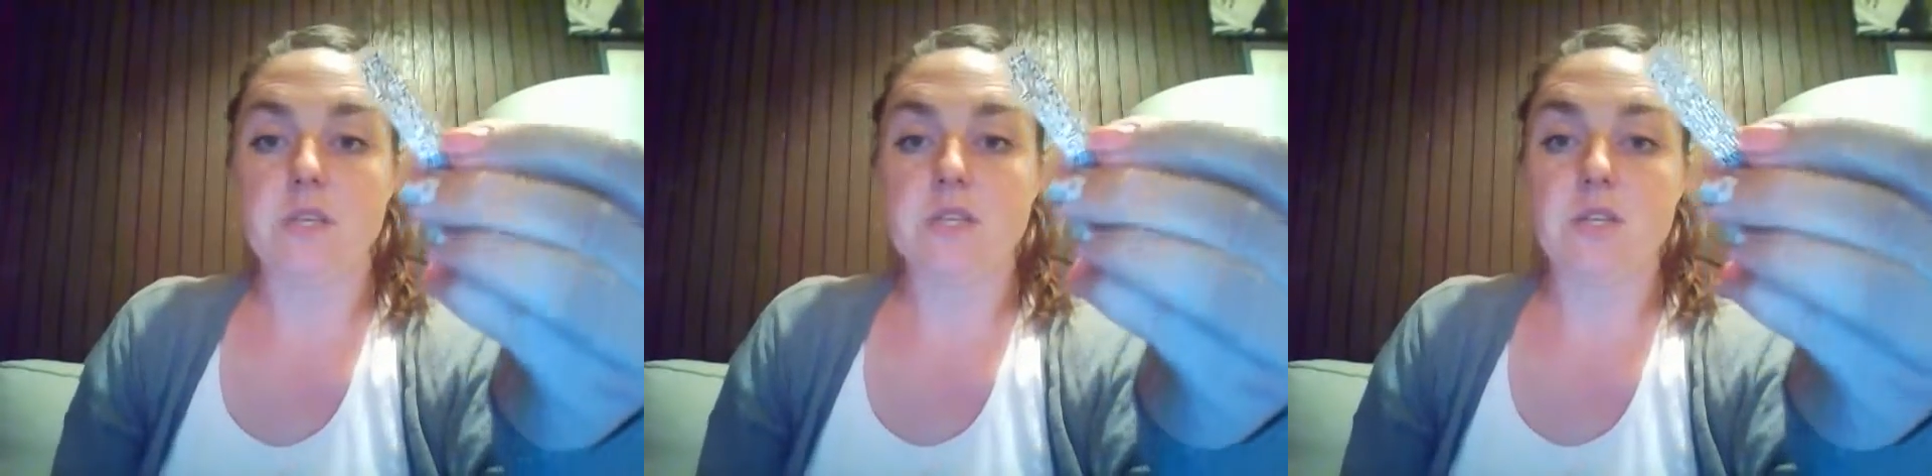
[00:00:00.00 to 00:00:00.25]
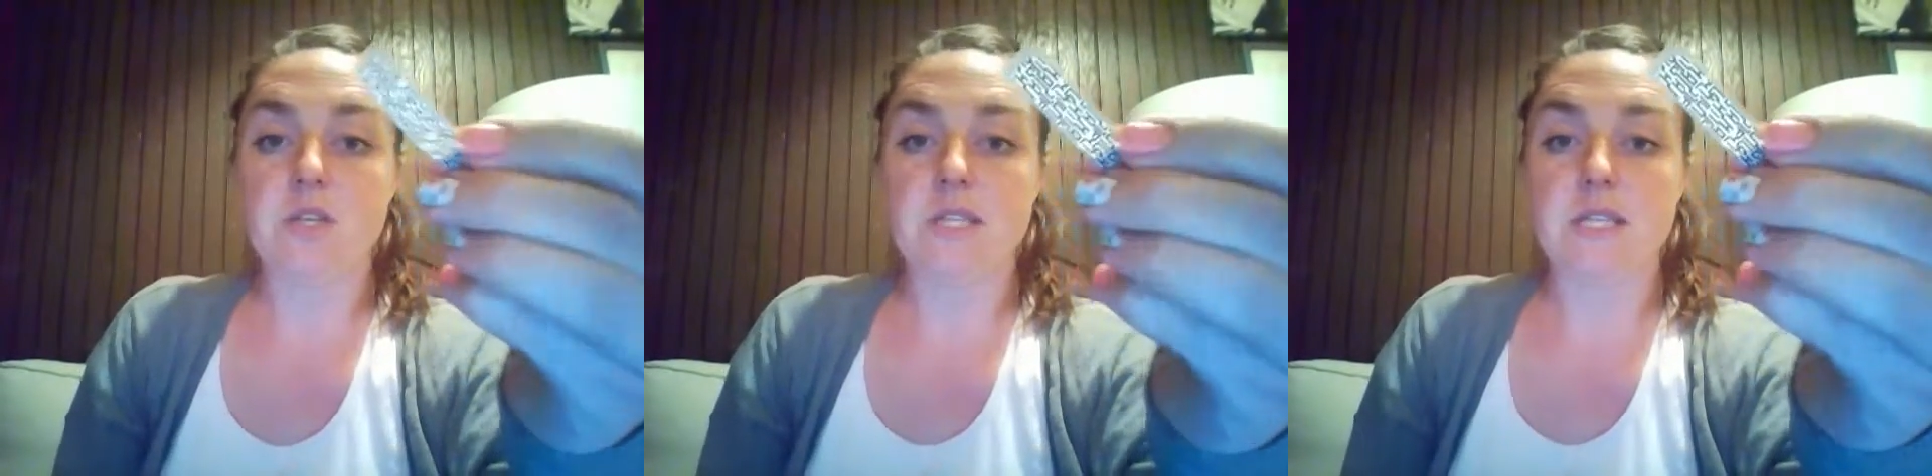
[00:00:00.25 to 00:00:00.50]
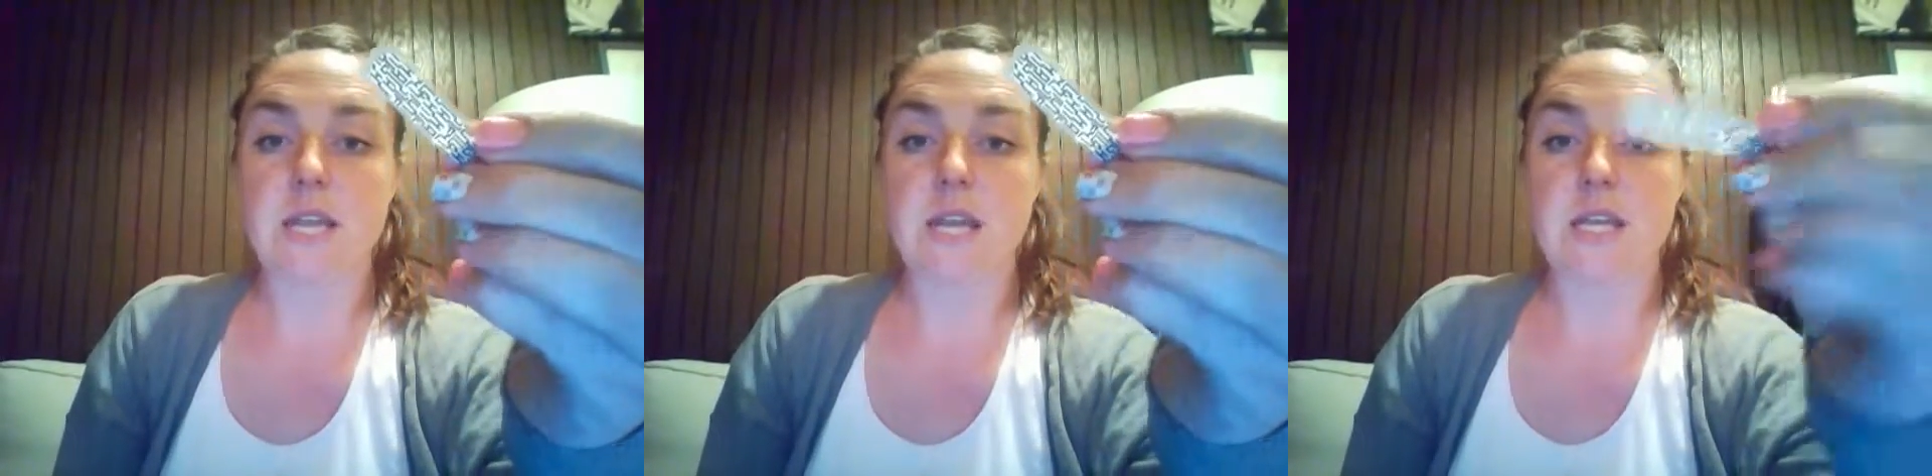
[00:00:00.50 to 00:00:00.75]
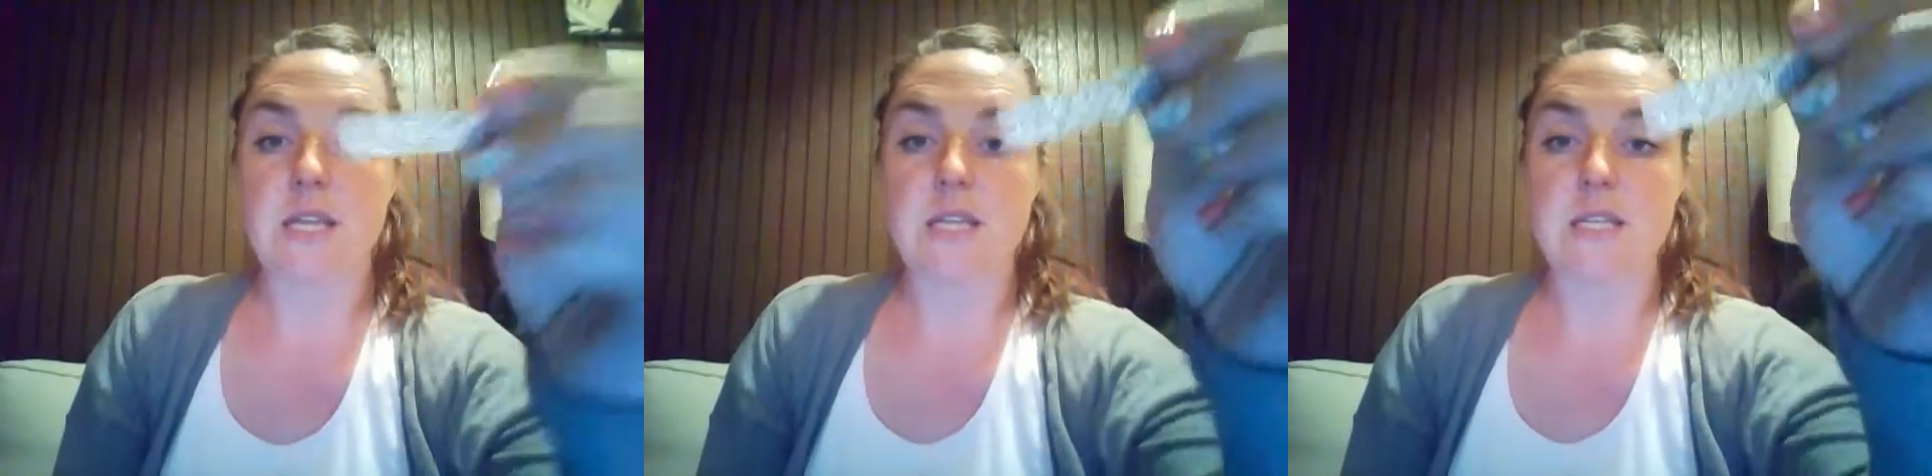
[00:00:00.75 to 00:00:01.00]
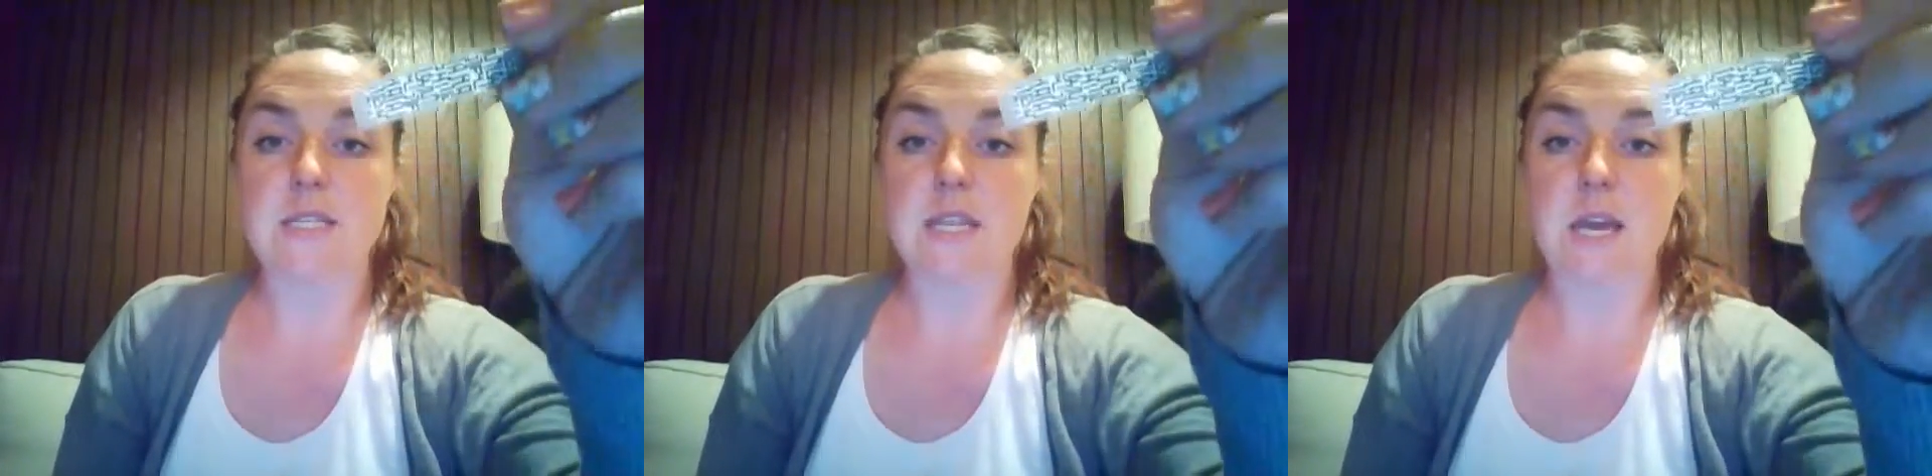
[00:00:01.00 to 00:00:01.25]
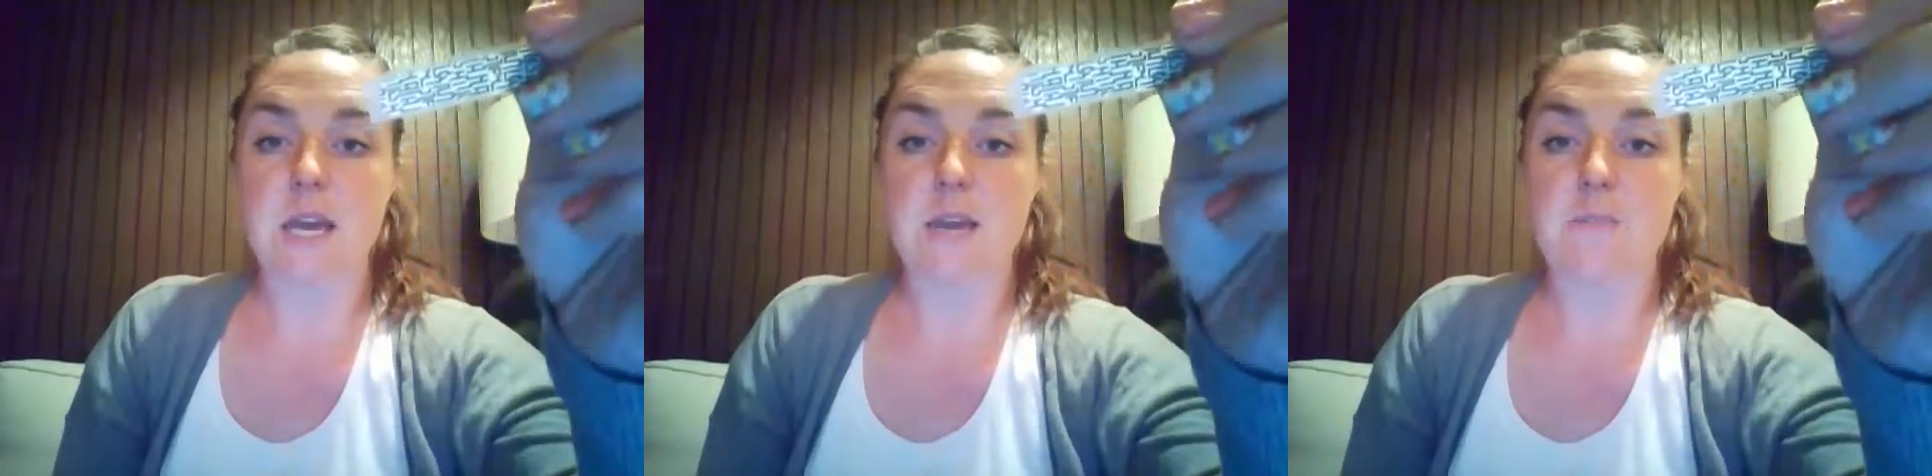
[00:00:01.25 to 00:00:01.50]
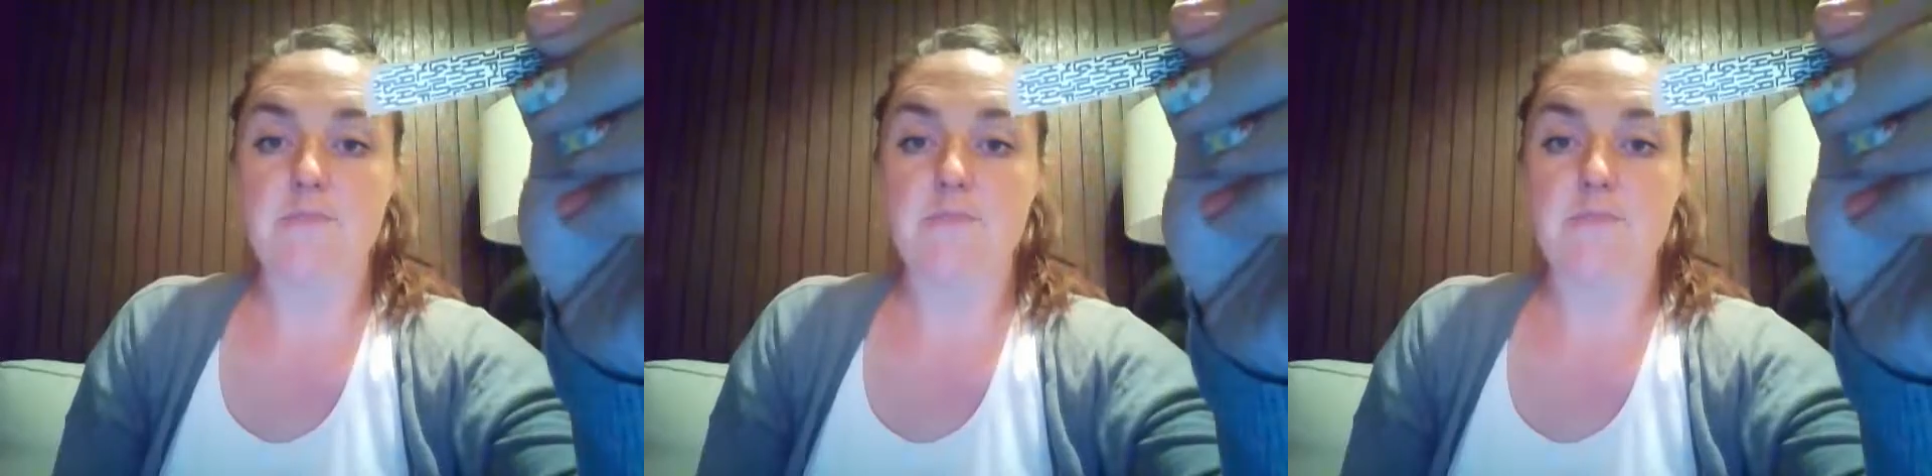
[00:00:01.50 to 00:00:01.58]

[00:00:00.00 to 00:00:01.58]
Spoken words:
is you're going to take this guy